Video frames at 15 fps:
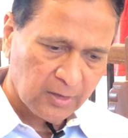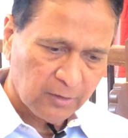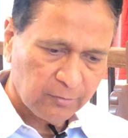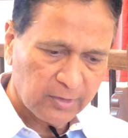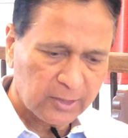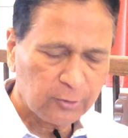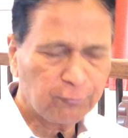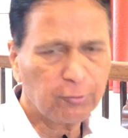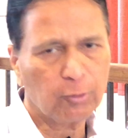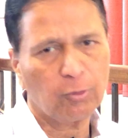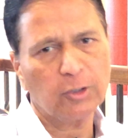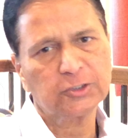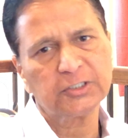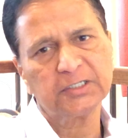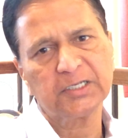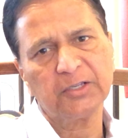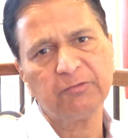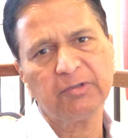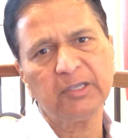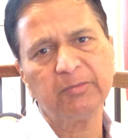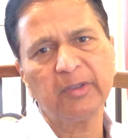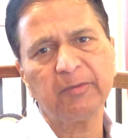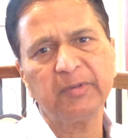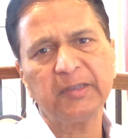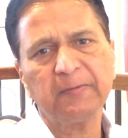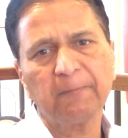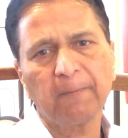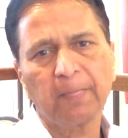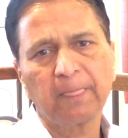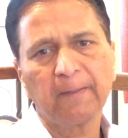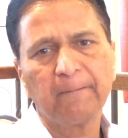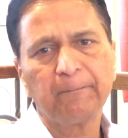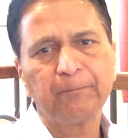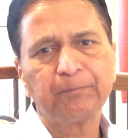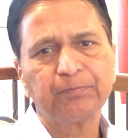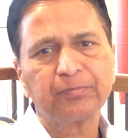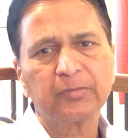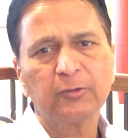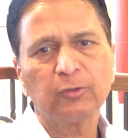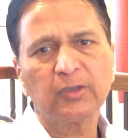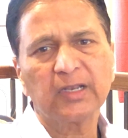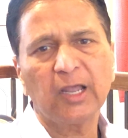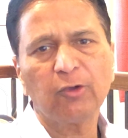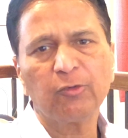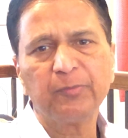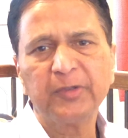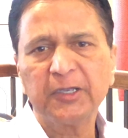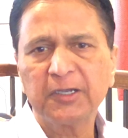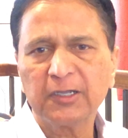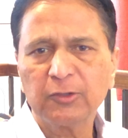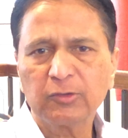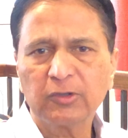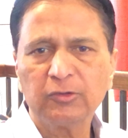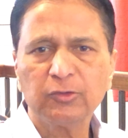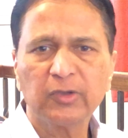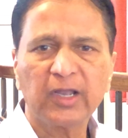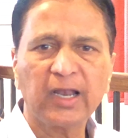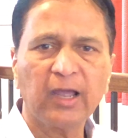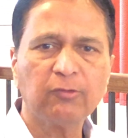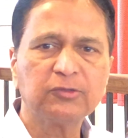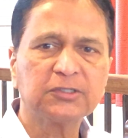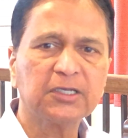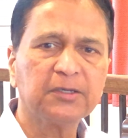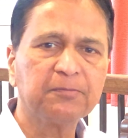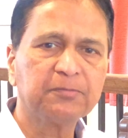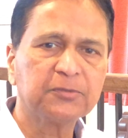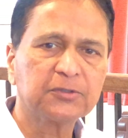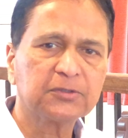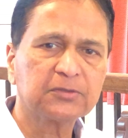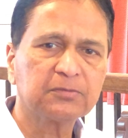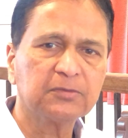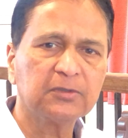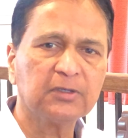Whereas if you are watching TV, maybe you can have a beer, you can have chips,